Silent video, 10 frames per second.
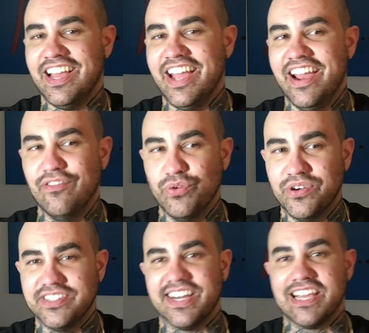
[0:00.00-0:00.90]
Hey
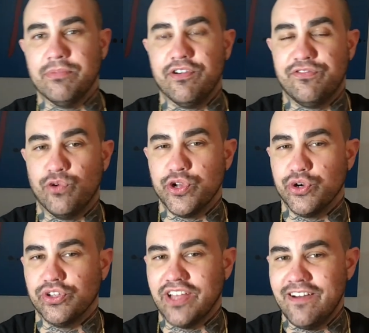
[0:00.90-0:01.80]
everyone, talking about For
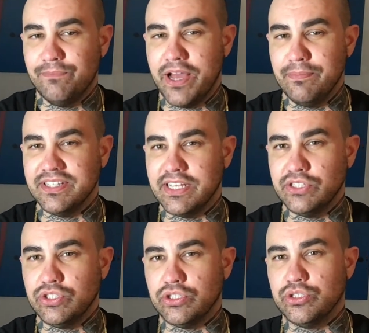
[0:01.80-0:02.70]
Your Love by
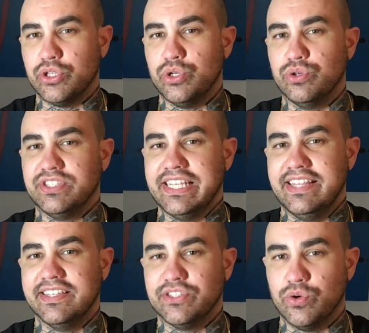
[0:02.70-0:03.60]
Mizensir. The notes in
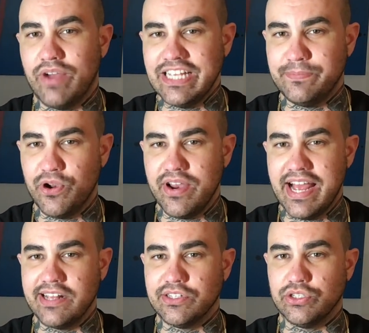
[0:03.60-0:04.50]
this are raspberry,
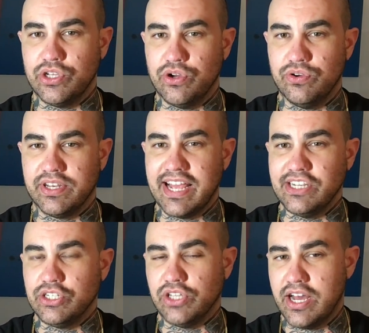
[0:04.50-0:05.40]
exaltone,
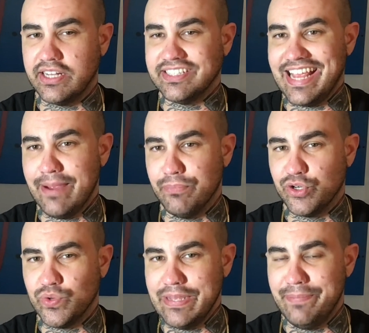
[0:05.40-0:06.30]
cachalox,
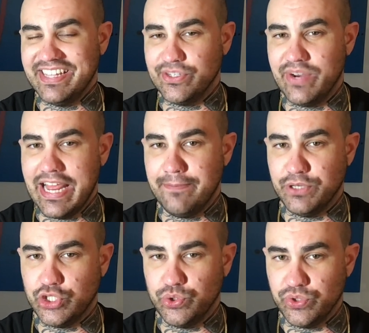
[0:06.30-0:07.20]
ambergris, benzoin, and
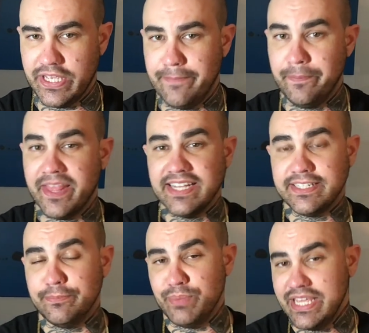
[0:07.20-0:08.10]
patchouli.
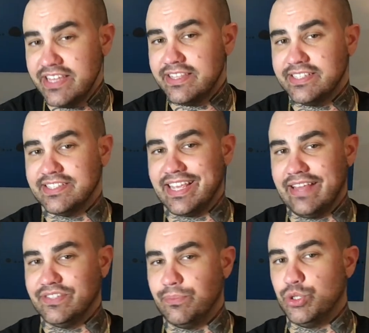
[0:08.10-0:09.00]
To me, this is like
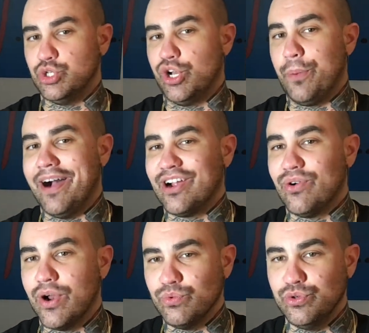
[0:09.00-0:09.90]
if someone took
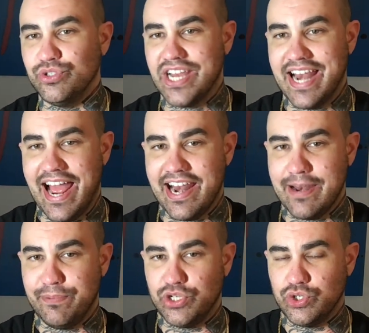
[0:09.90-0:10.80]
Baccarat Rouge and
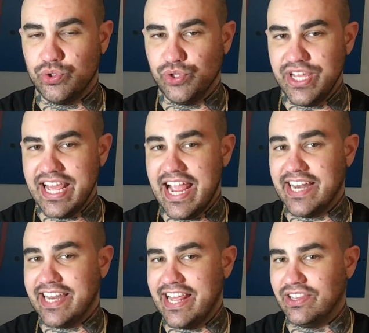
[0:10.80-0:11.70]
added patchouli
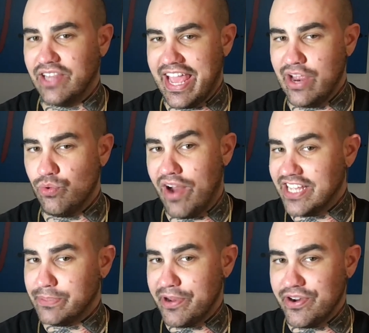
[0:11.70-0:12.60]
and a light
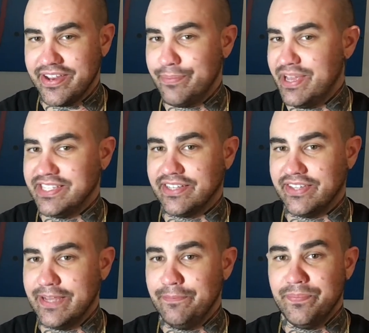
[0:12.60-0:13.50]
raspberry,
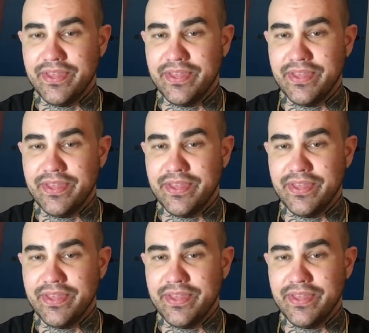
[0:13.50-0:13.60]
basically.